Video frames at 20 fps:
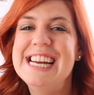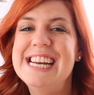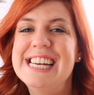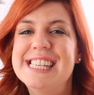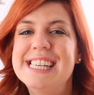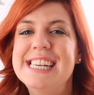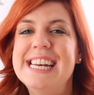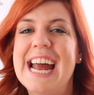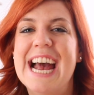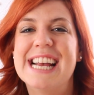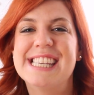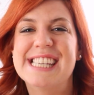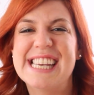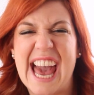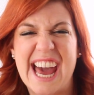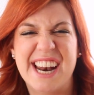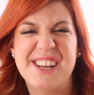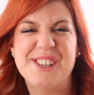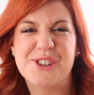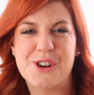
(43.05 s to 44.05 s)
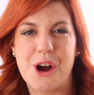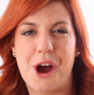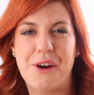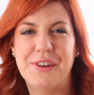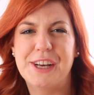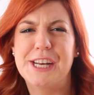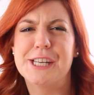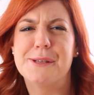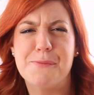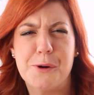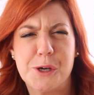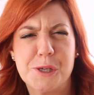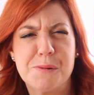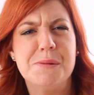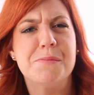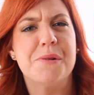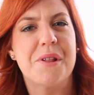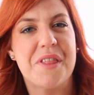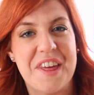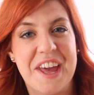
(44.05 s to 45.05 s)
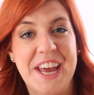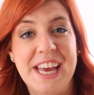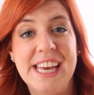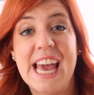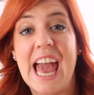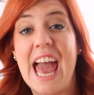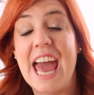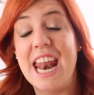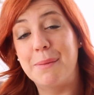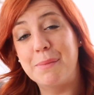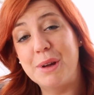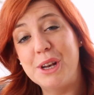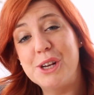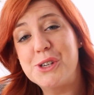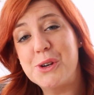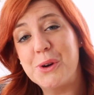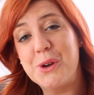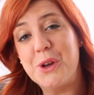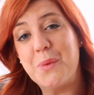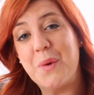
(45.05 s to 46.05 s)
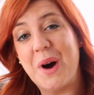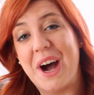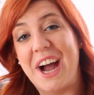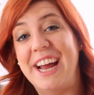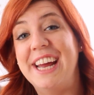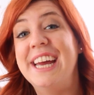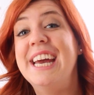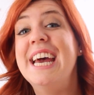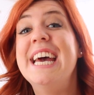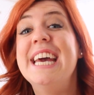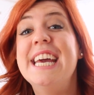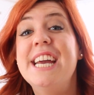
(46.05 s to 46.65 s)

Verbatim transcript: isn't as catastrophic as most people think, and I'm going to show you why.